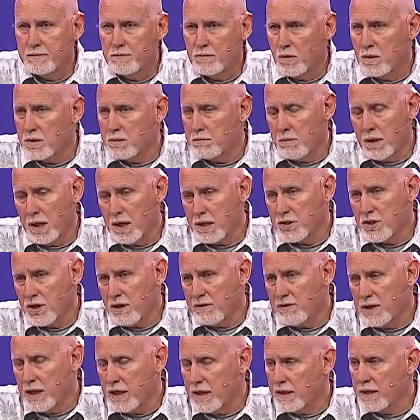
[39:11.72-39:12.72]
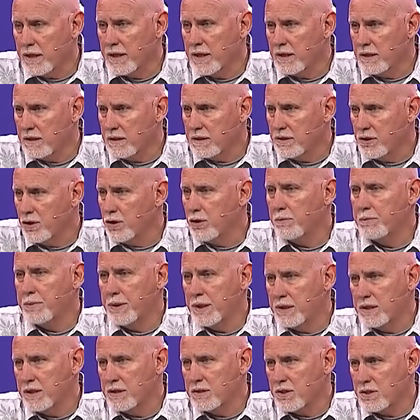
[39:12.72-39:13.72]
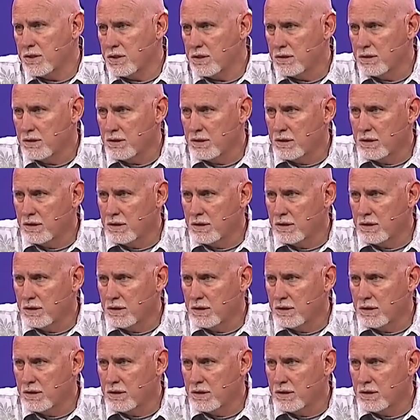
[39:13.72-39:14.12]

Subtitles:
Wasn't much, evidently. Your opinion's